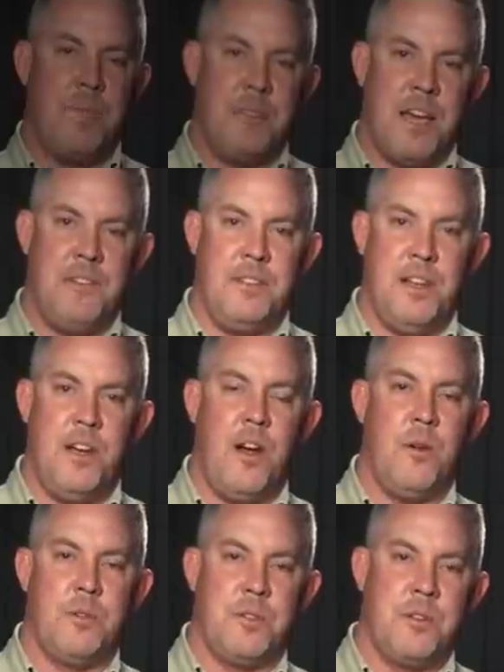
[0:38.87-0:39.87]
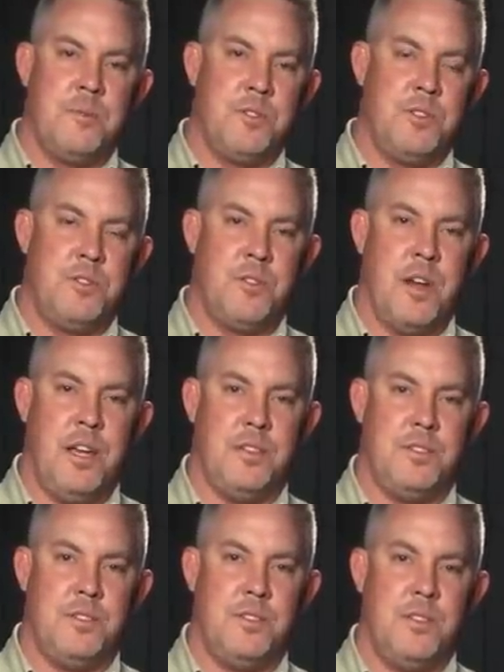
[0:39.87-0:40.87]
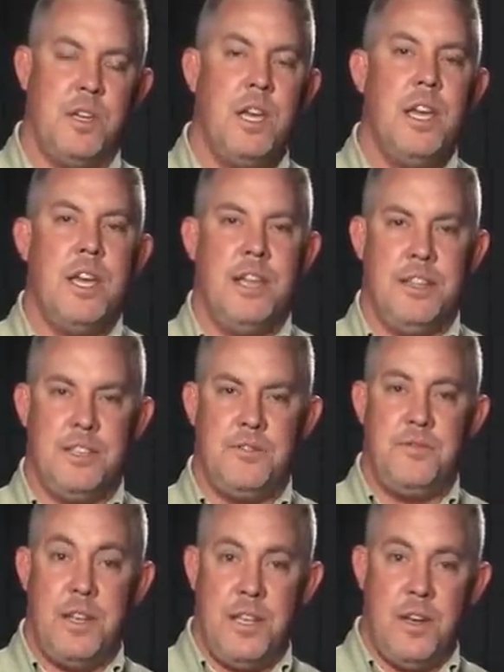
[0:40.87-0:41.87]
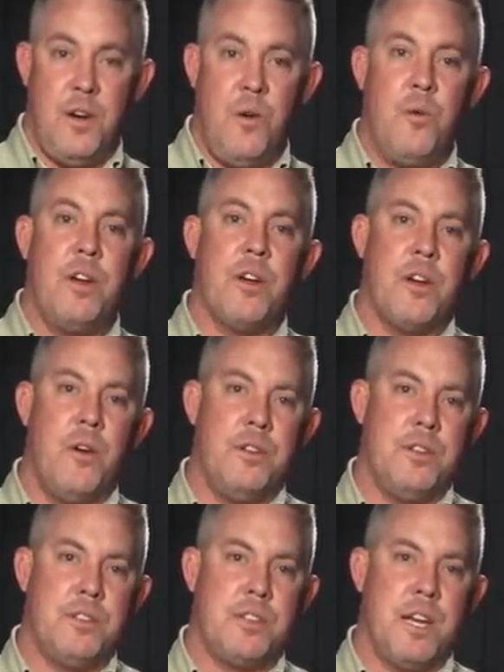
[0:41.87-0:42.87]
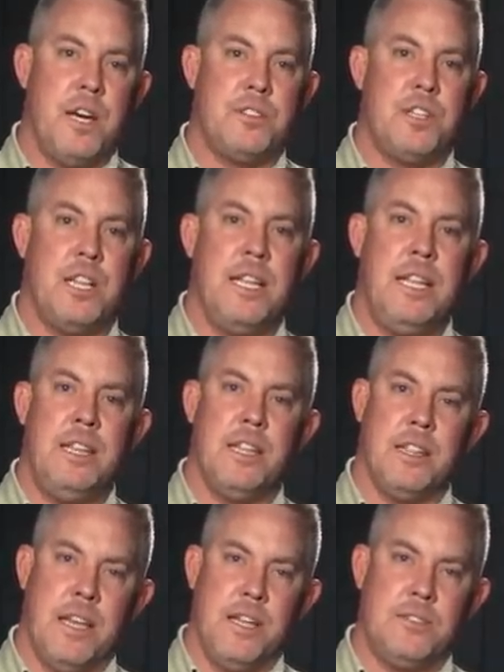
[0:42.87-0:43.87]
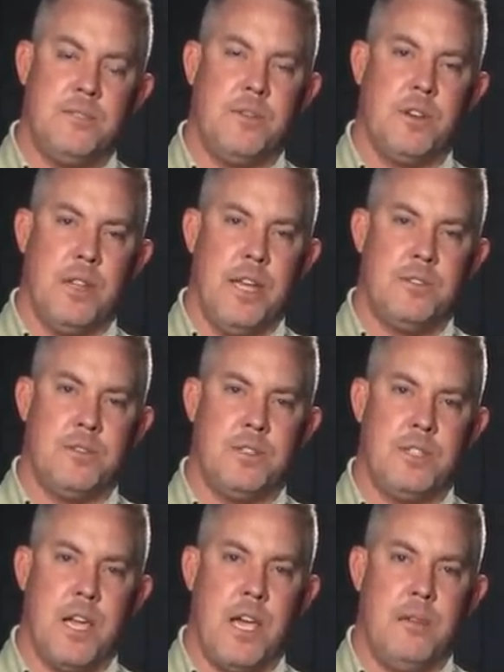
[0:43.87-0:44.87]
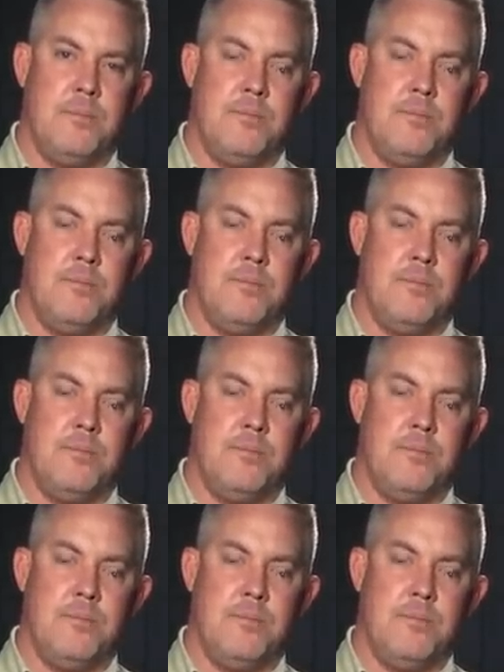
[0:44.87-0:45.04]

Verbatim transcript: I'm Kevin Lehart with Crimson Trace. In this video, we are going to discuss cleaning the lens of your laser sight.